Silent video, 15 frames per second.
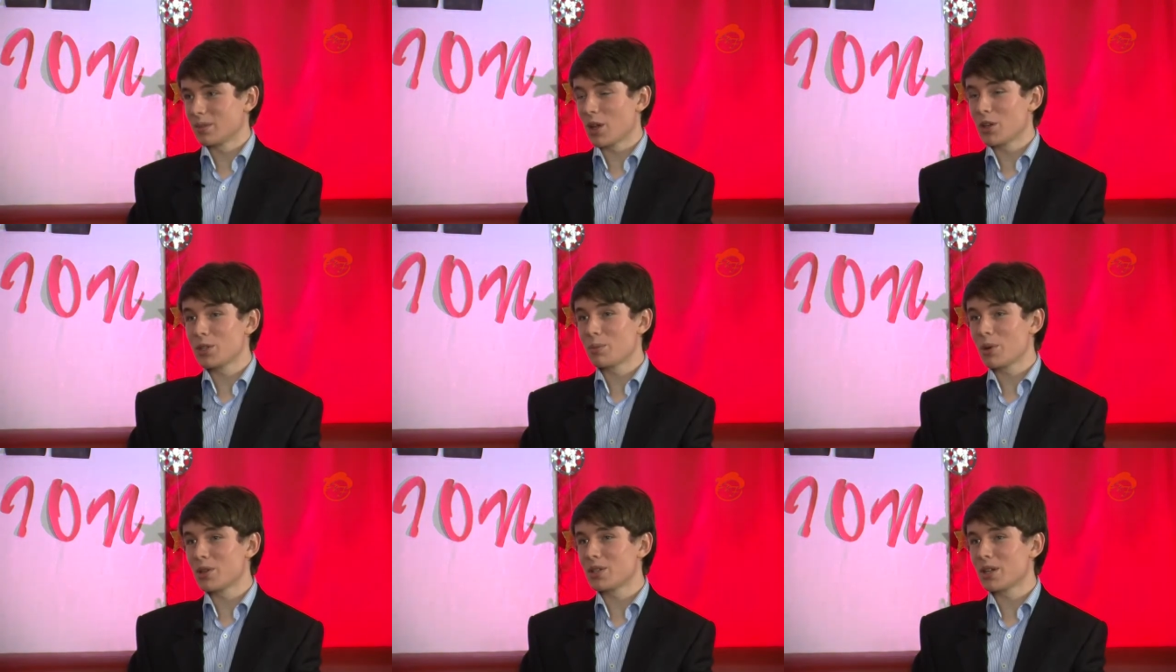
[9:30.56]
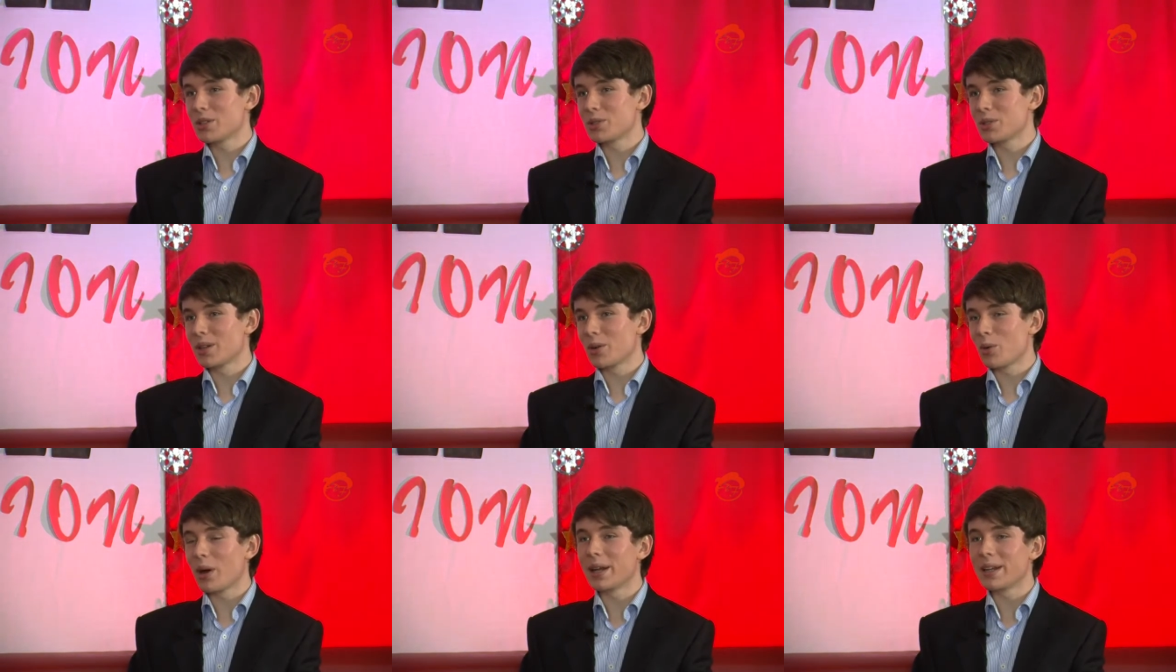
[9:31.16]
I suppose I was
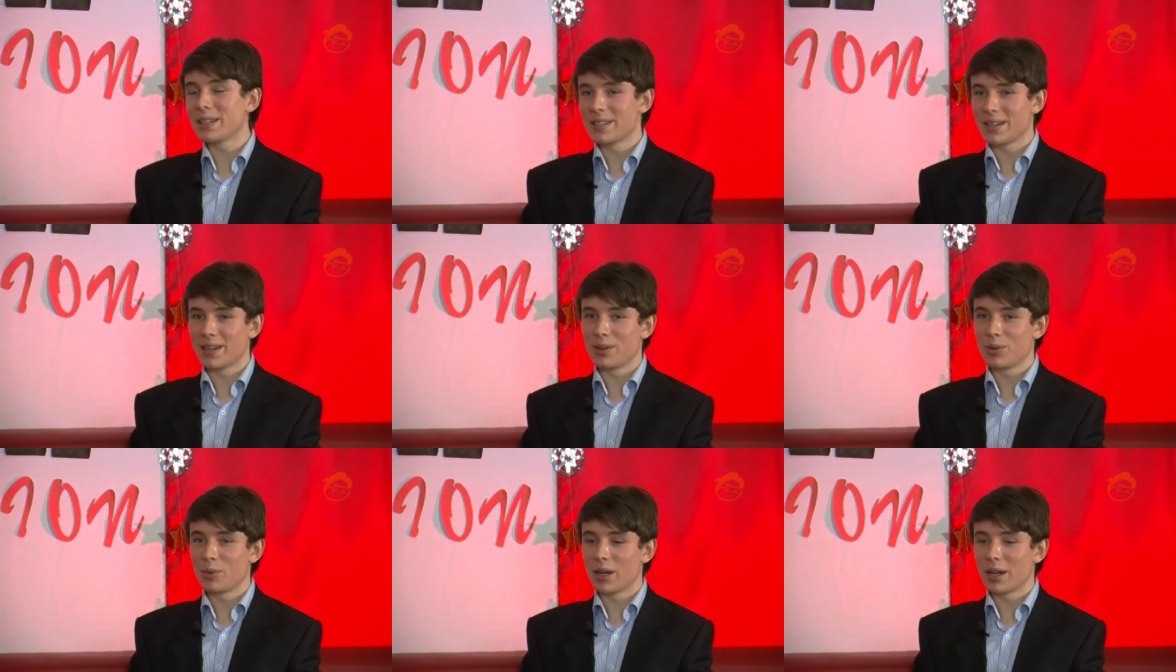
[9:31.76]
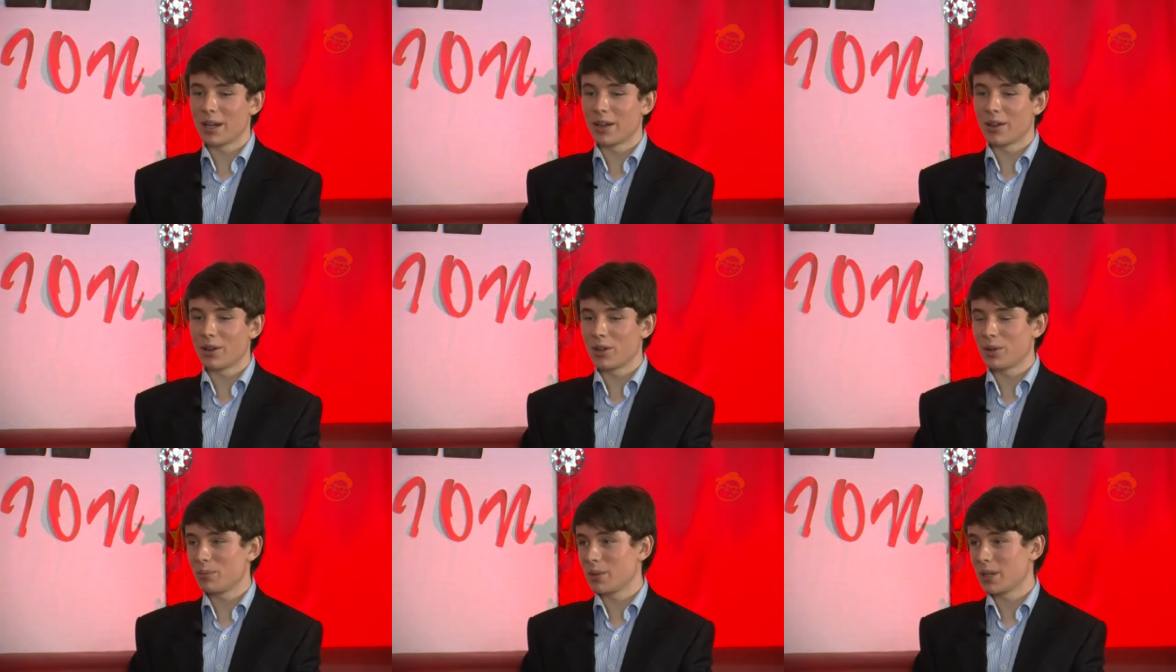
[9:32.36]
quite excited when I
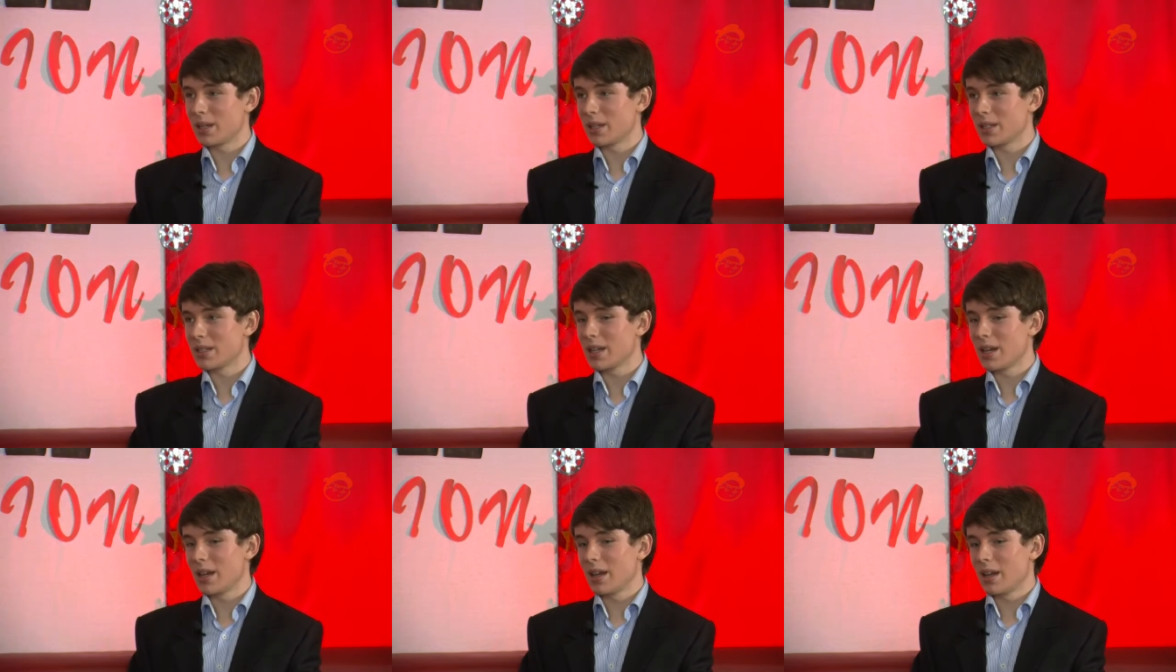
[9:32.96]
got it, because